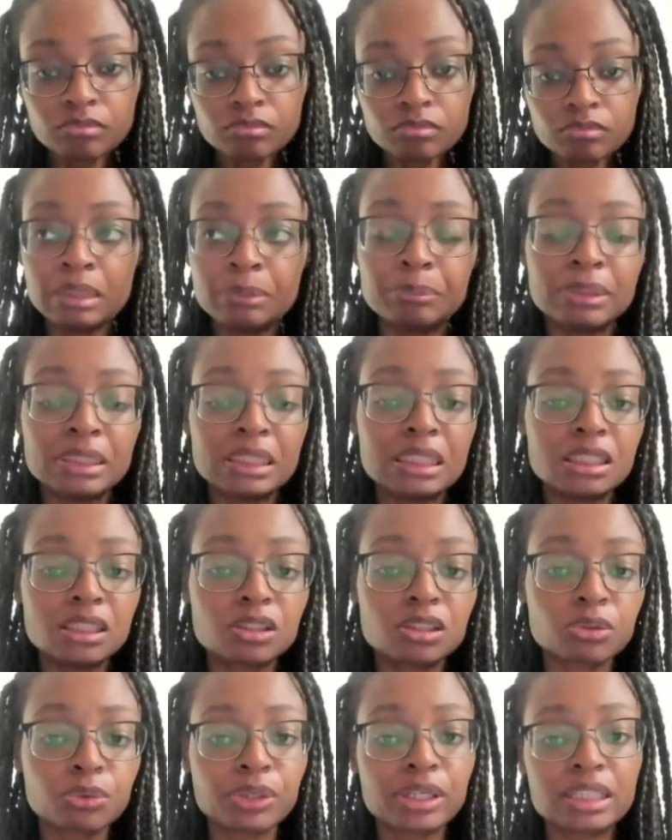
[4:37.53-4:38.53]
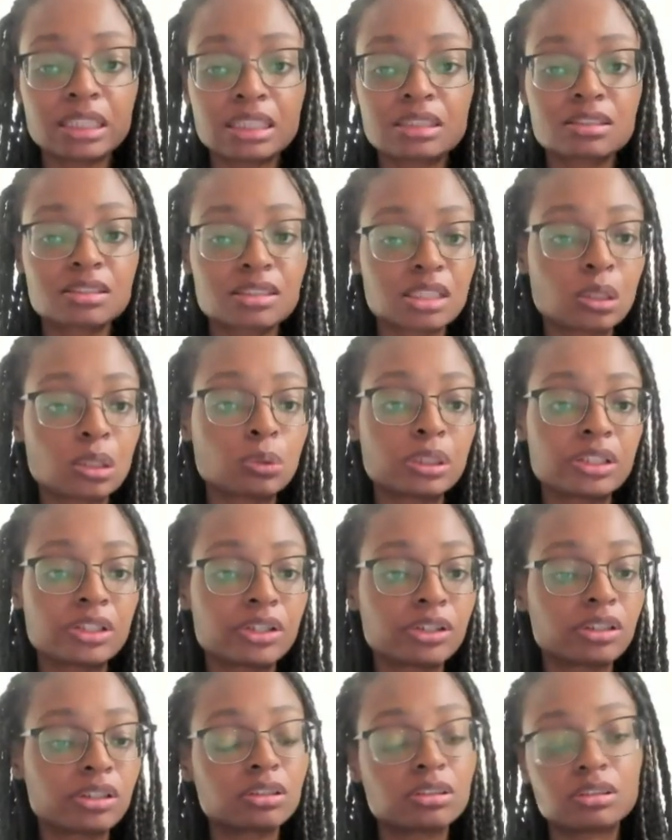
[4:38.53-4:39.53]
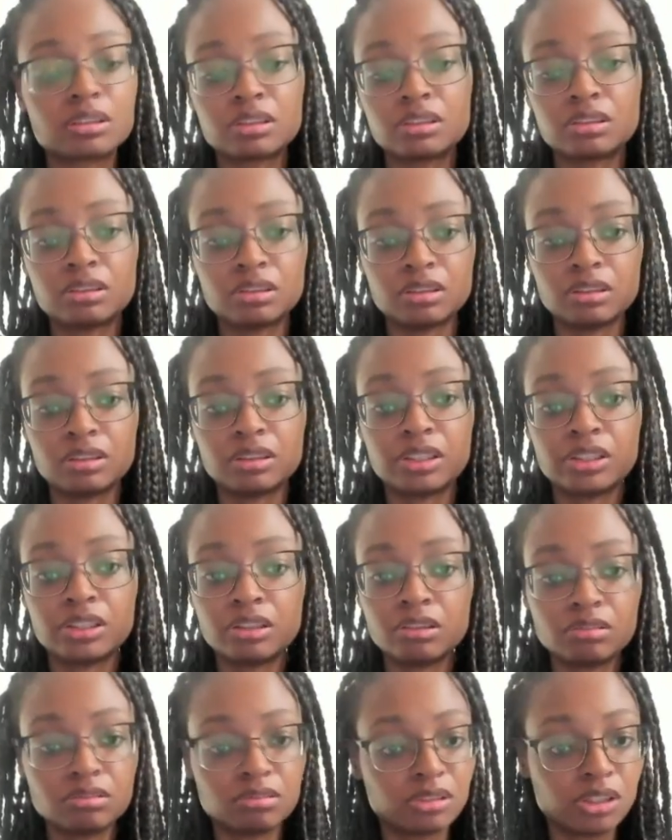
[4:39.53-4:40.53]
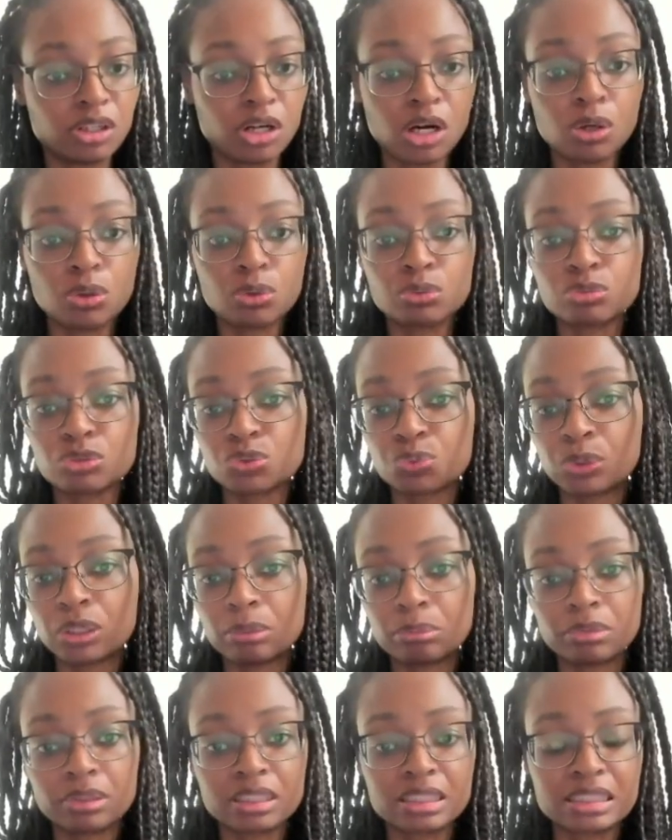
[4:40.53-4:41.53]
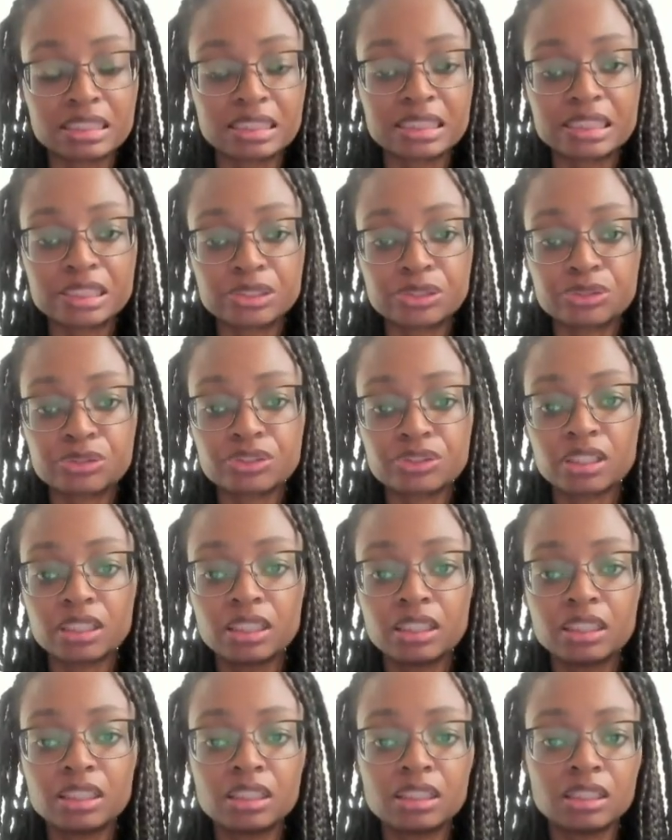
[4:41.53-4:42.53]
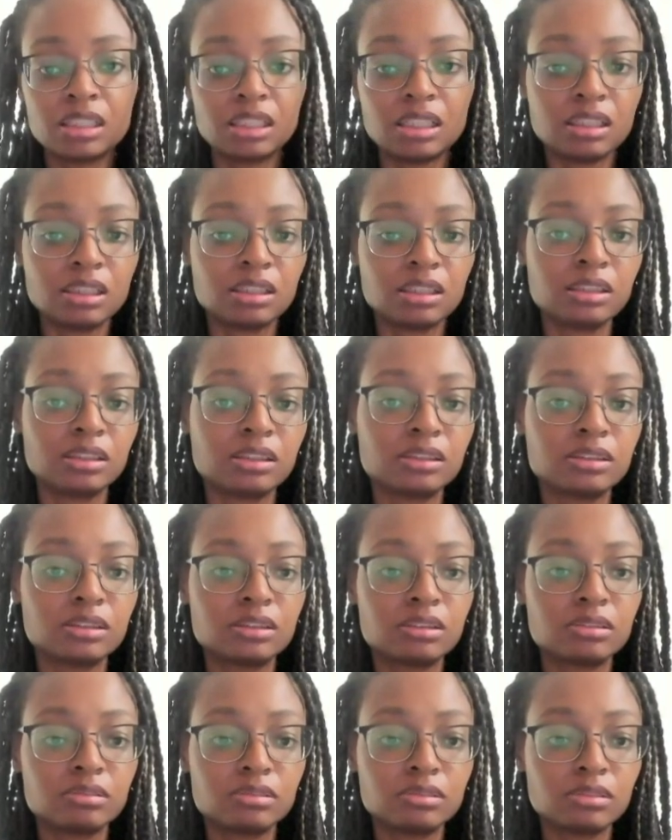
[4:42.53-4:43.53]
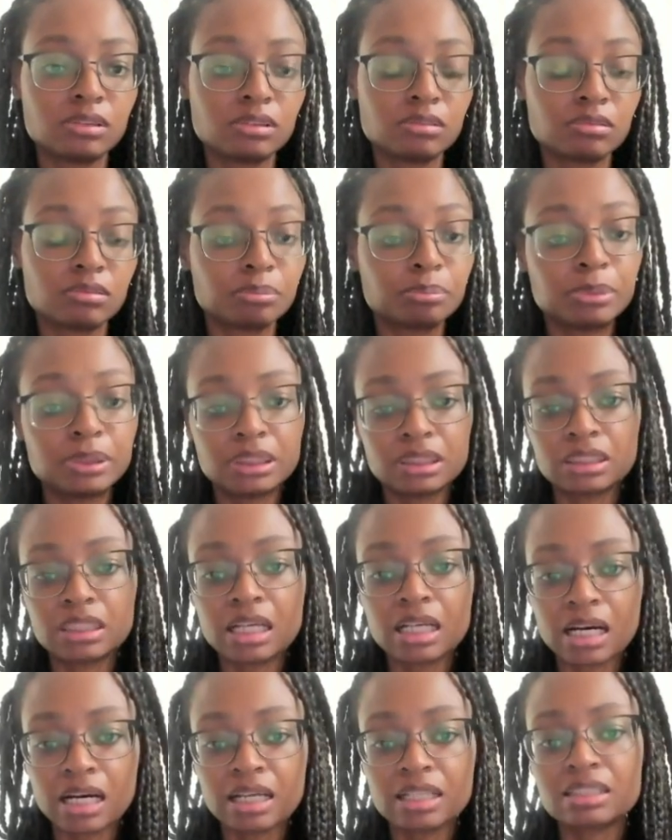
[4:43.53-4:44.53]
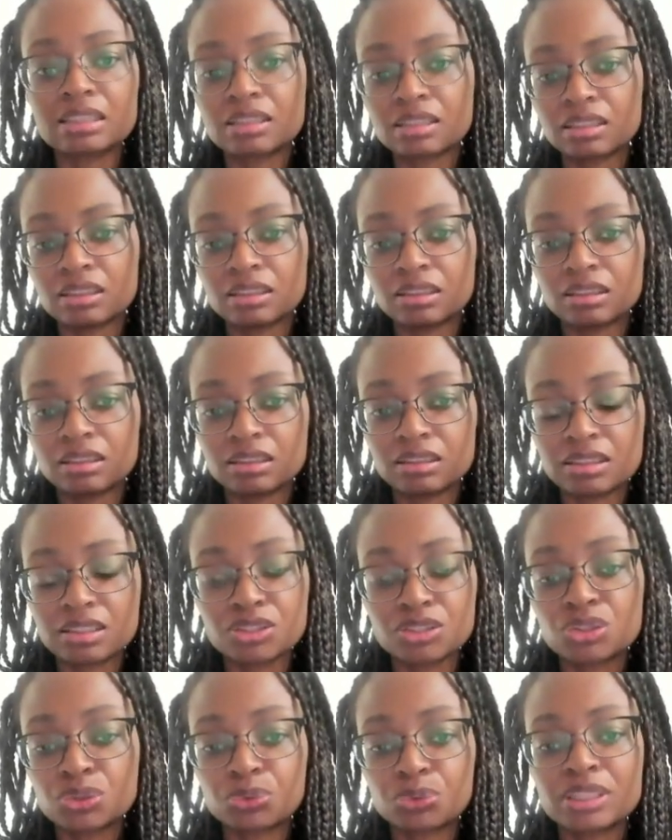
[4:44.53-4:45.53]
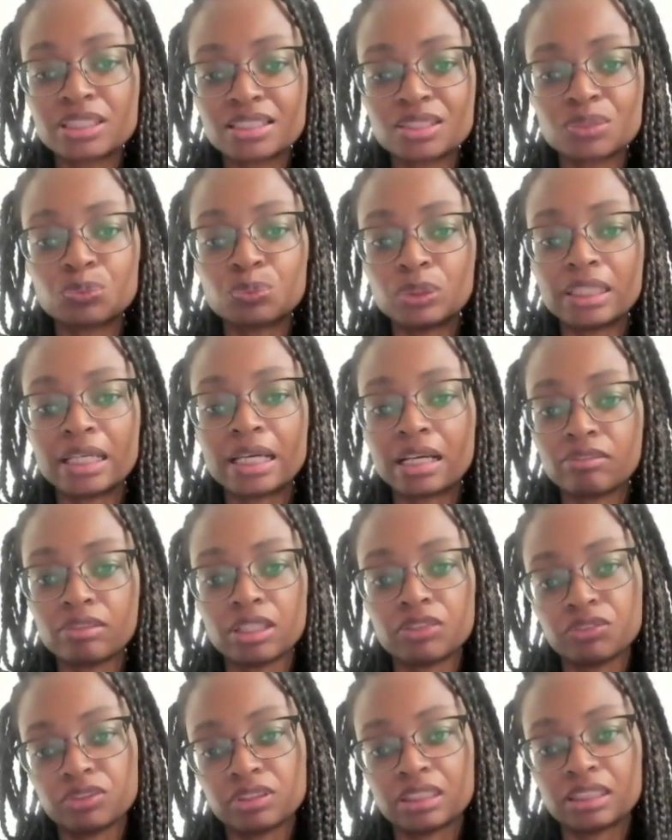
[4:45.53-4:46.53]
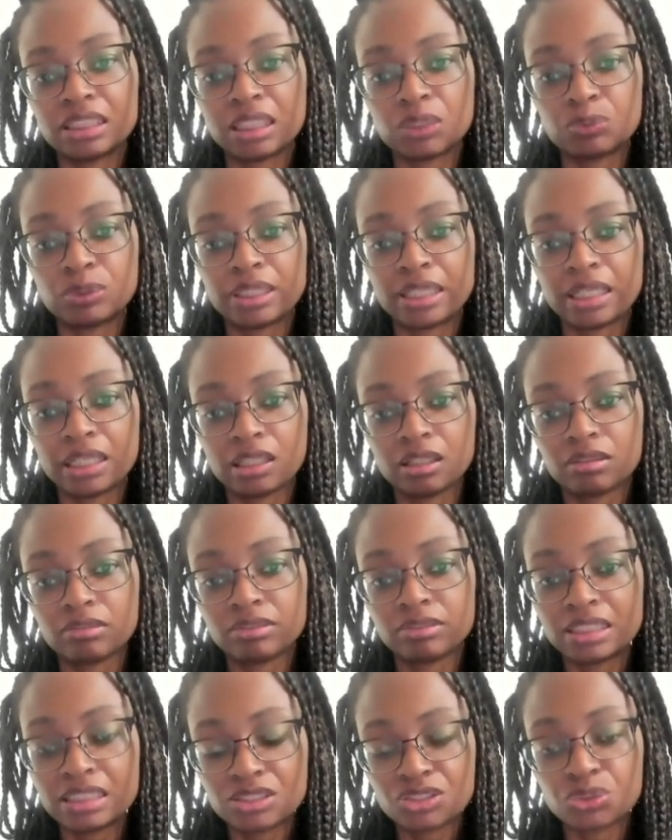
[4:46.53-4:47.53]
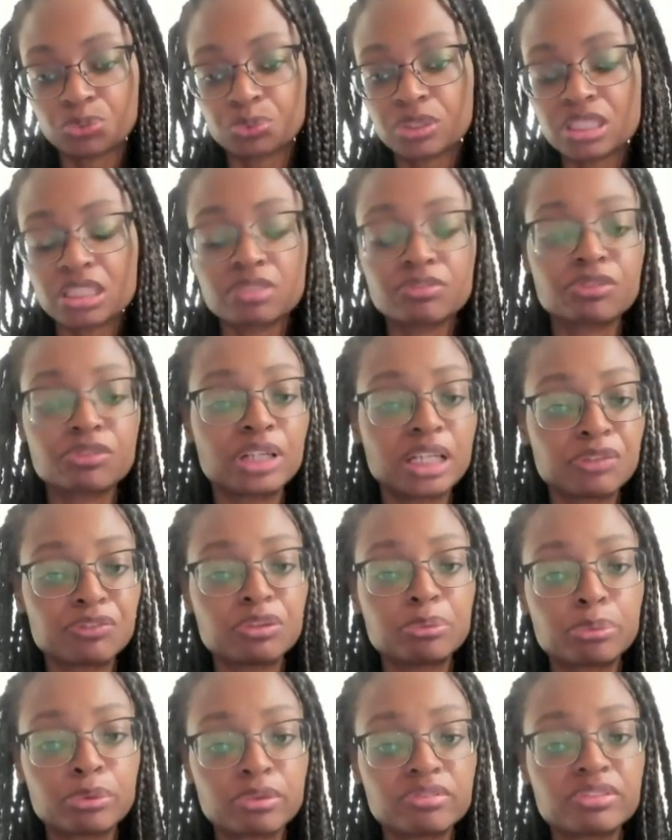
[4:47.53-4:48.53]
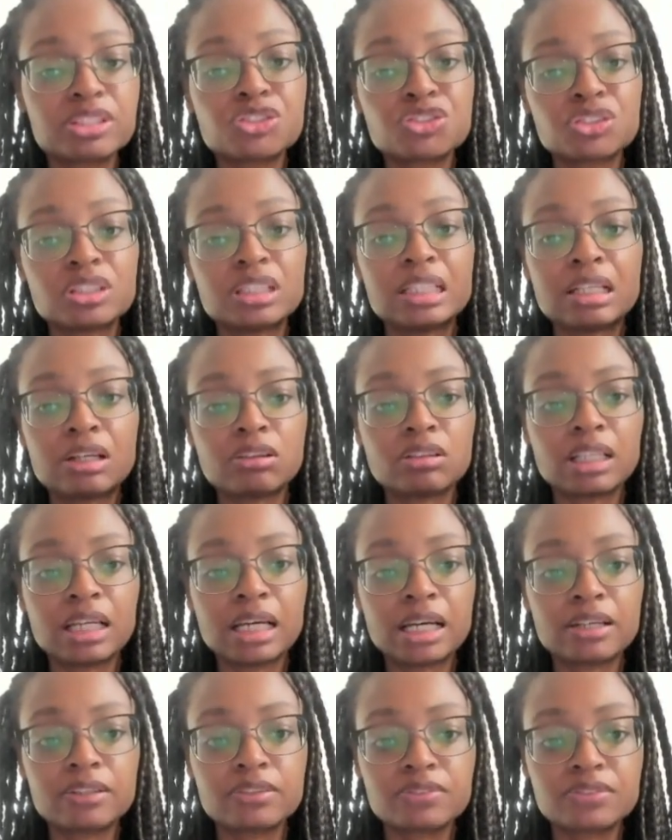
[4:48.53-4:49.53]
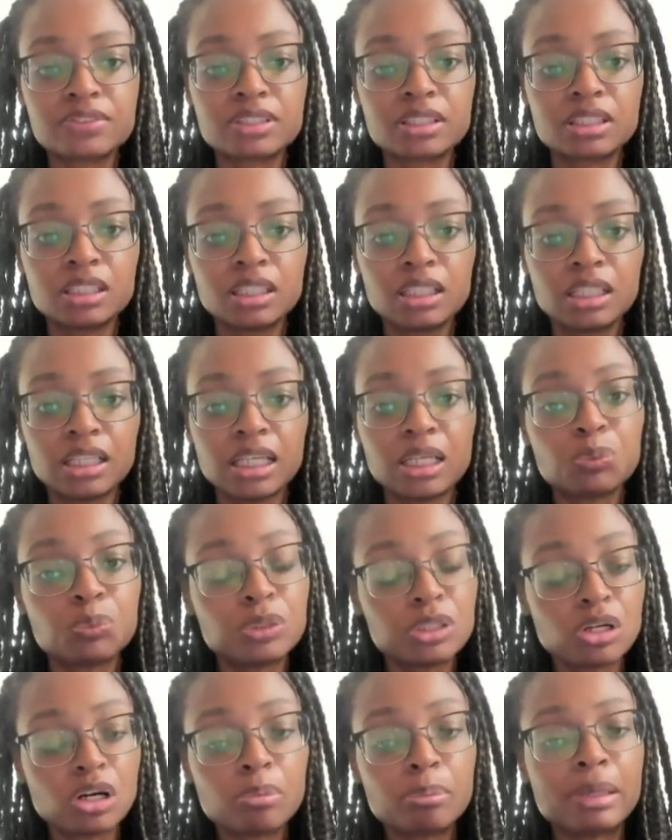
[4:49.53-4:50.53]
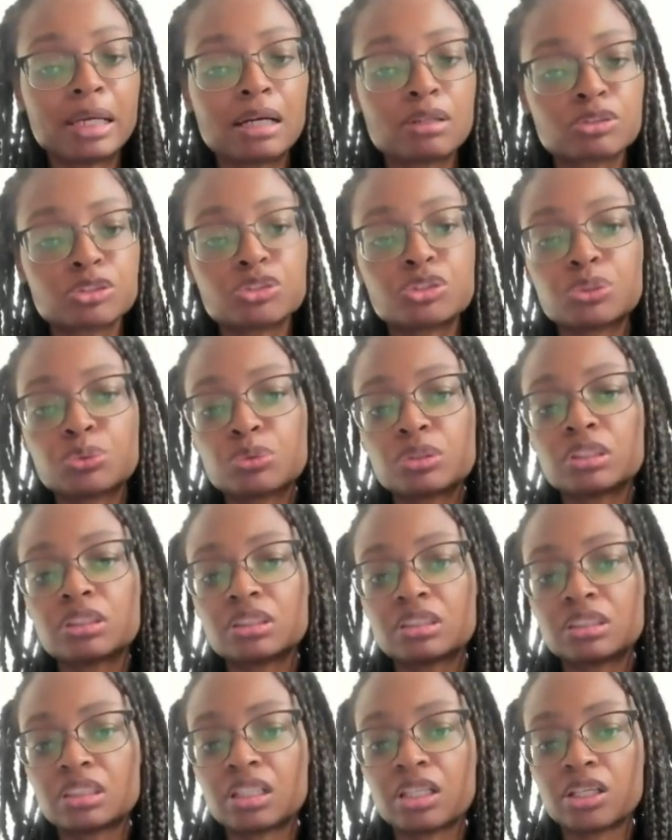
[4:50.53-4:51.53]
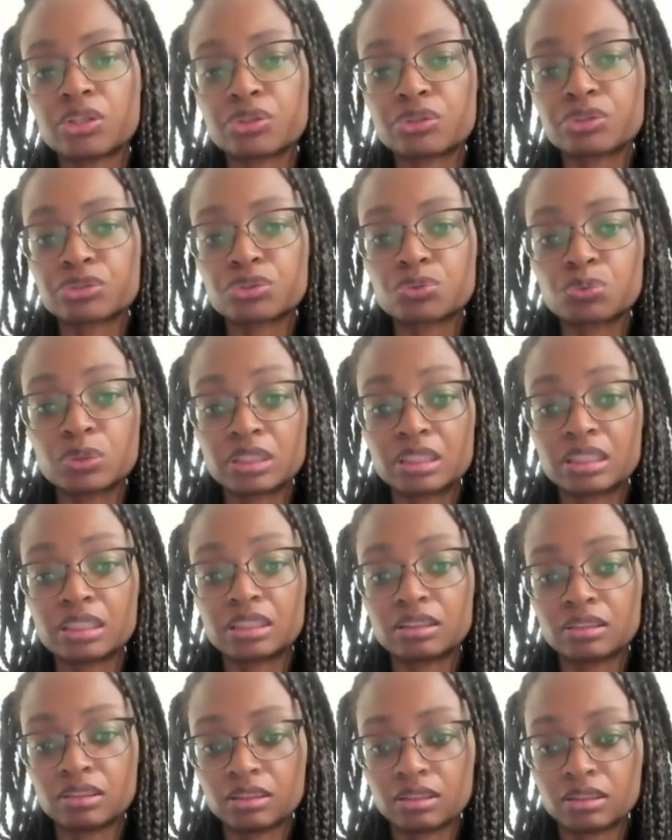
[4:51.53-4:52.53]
And many credit solely their own sweat, blood, and tears. But God is the reason we have everything that we have. He is the reason for every provision in our lives. And we are bound to do good to others with it.